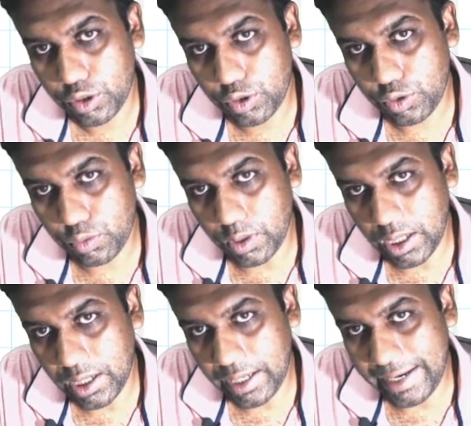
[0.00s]
to
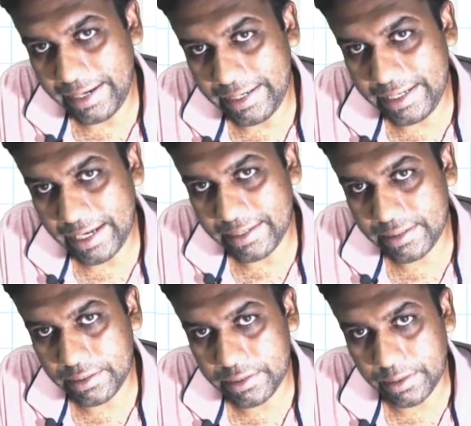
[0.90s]
a LTI
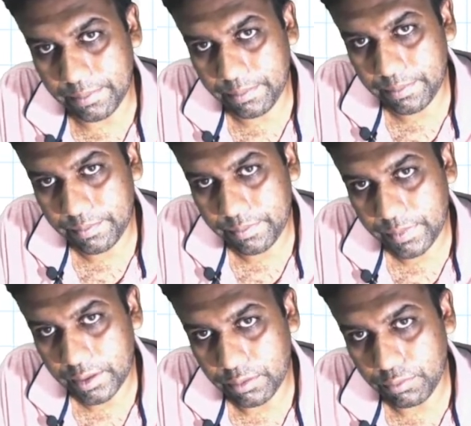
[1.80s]
system
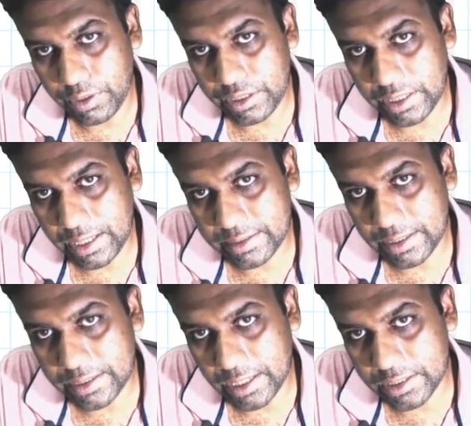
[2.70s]
which has a
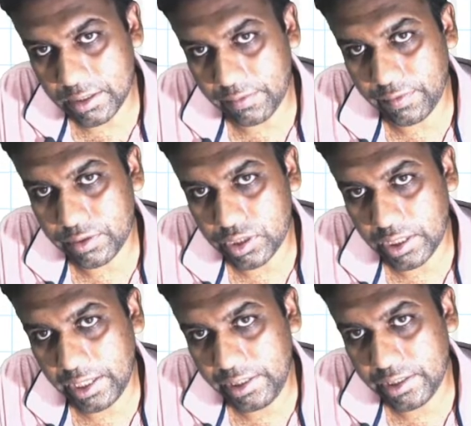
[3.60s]
transfer function
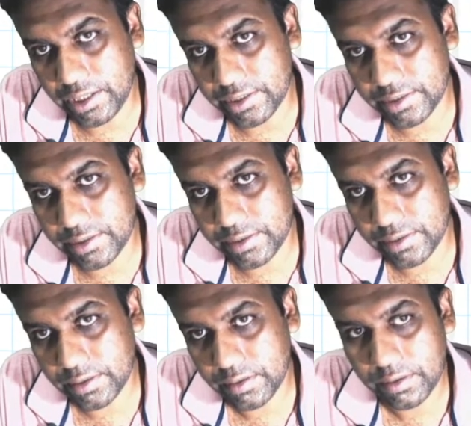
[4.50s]

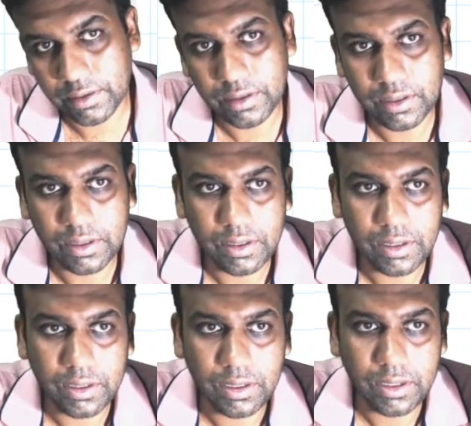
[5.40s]
hs.
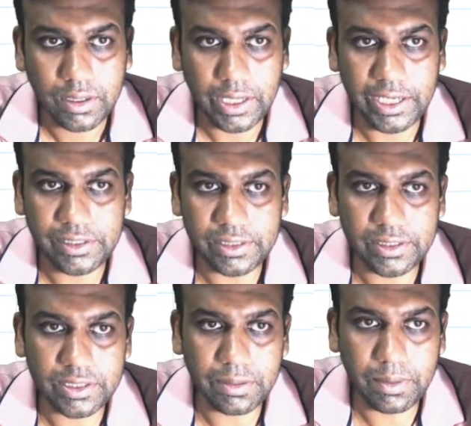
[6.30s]
Hs
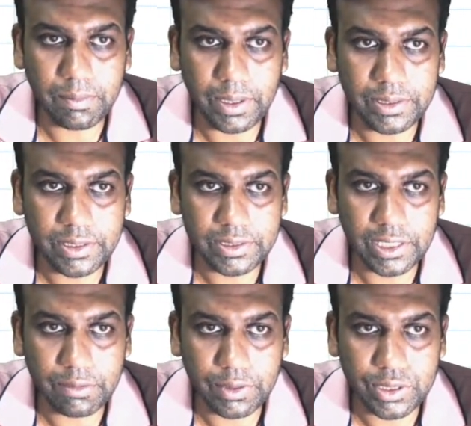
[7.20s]
is given by this
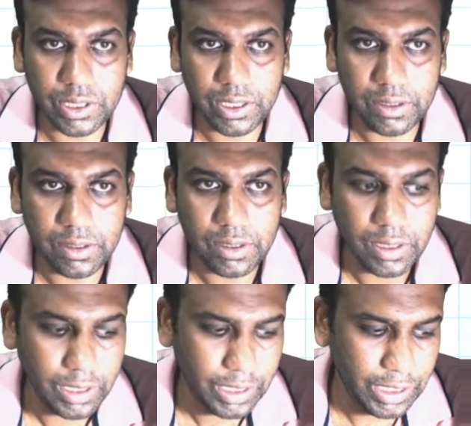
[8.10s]
equation
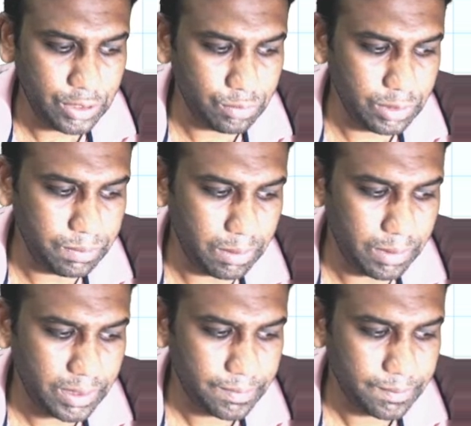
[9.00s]
e to the power